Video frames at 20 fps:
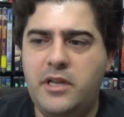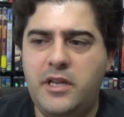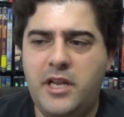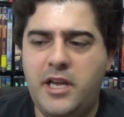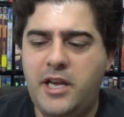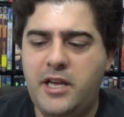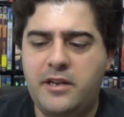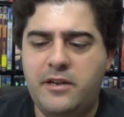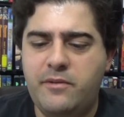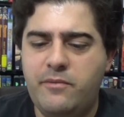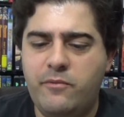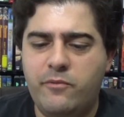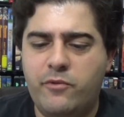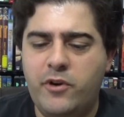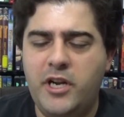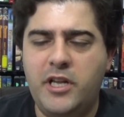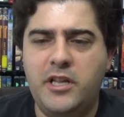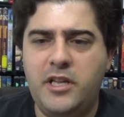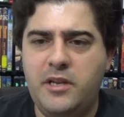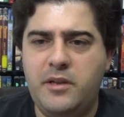it
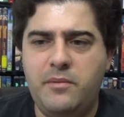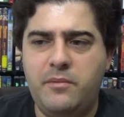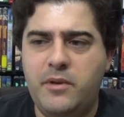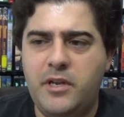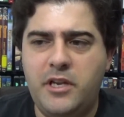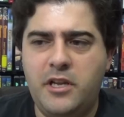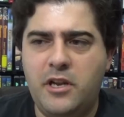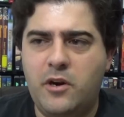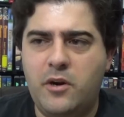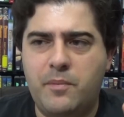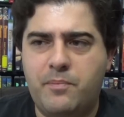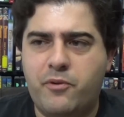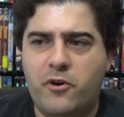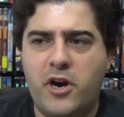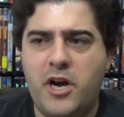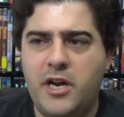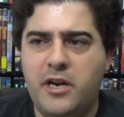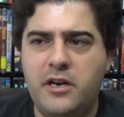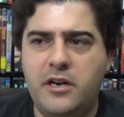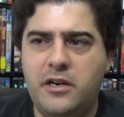really, it
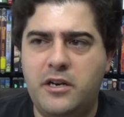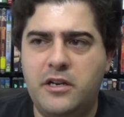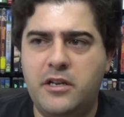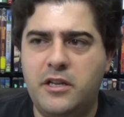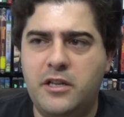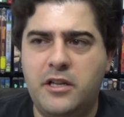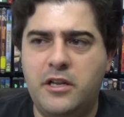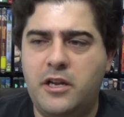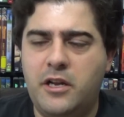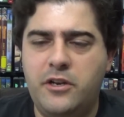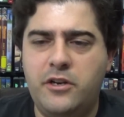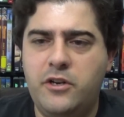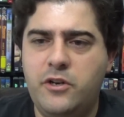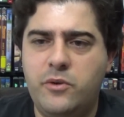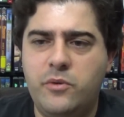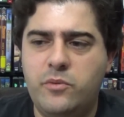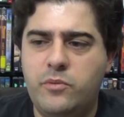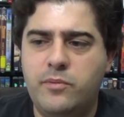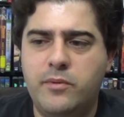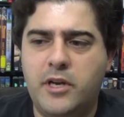brought a
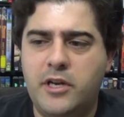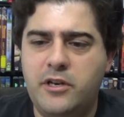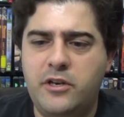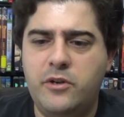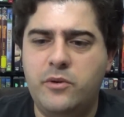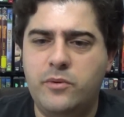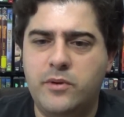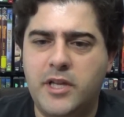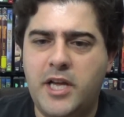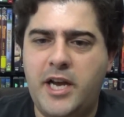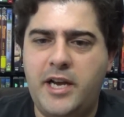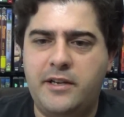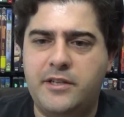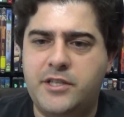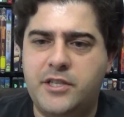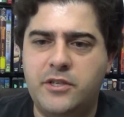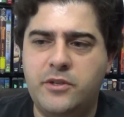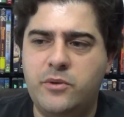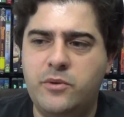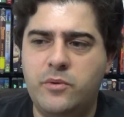new light
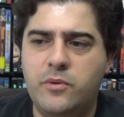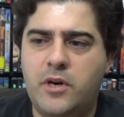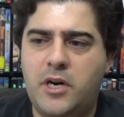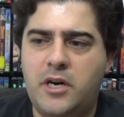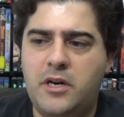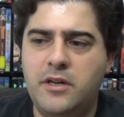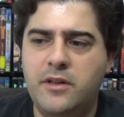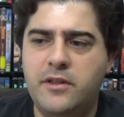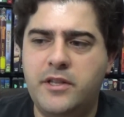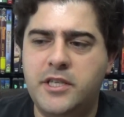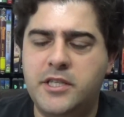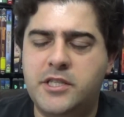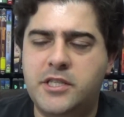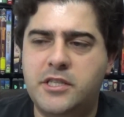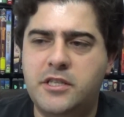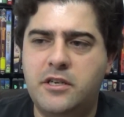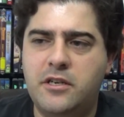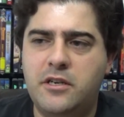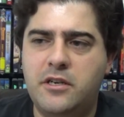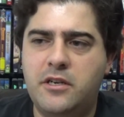to this